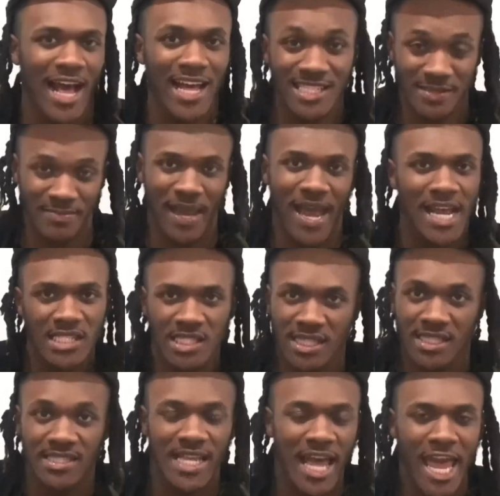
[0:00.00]
I smashed
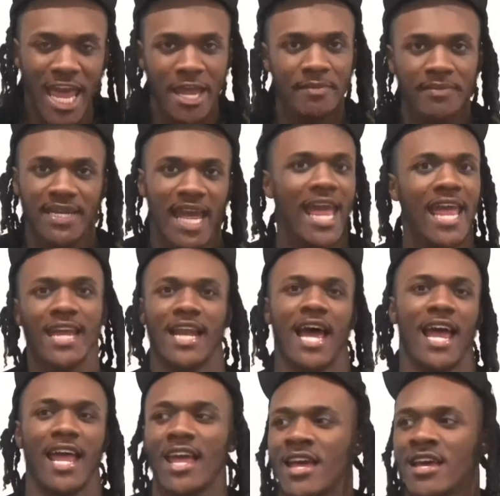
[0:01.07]
the same day.
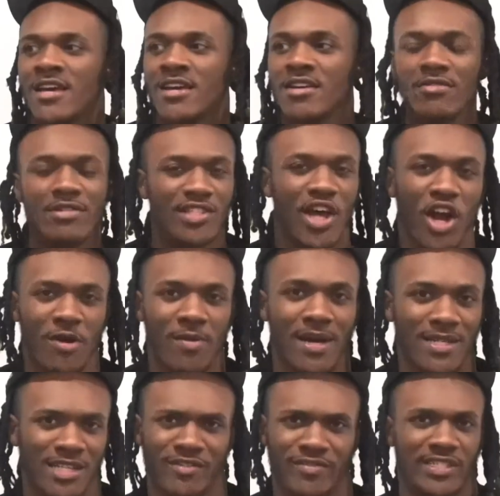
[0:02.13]
Like, you talk
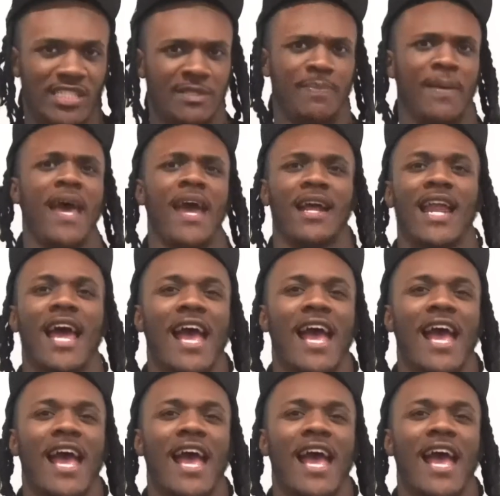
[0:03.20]
about some respect.